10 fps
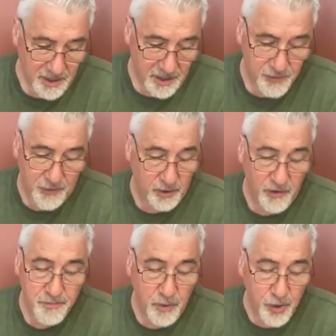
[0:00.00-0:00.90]
it's full
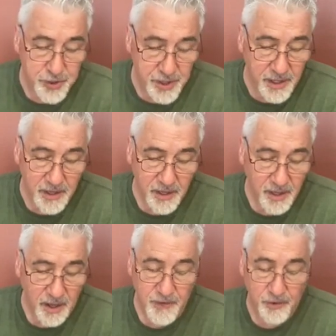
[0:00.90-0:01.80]
of mercy
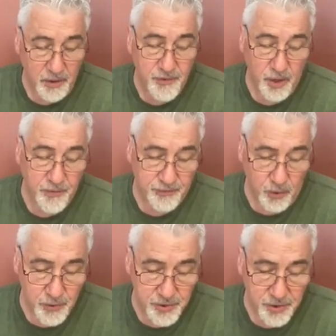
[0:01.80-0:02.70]
and full of good
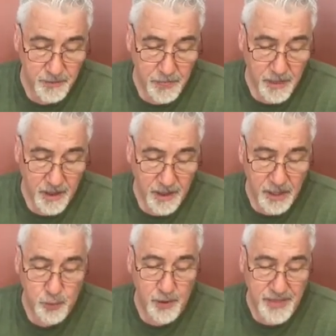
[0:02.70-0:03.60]
fruits,
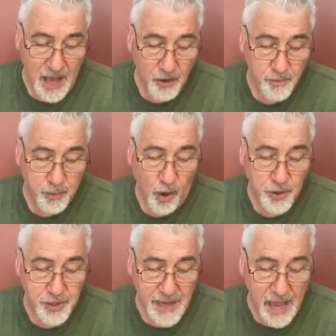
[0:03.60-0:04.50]
it's without
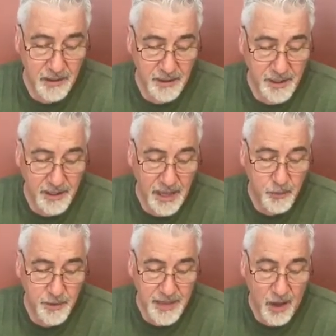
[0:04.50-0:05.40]
partiality
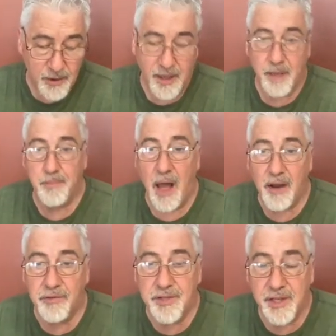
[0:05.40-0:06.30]
and without
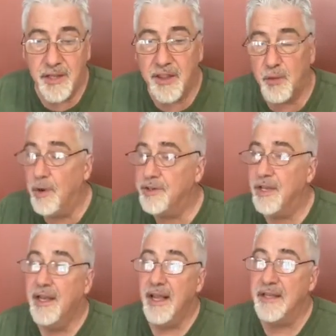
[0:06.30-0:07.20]
hypocrisy. In other words,
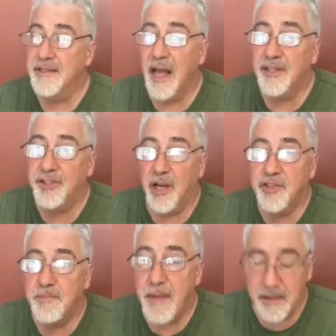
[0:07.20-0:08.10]
it's not
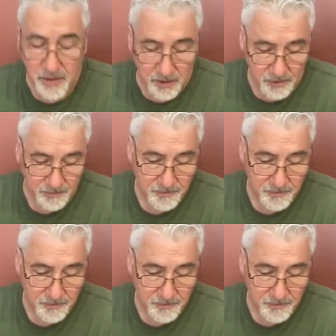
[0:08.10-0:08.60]
judgmental.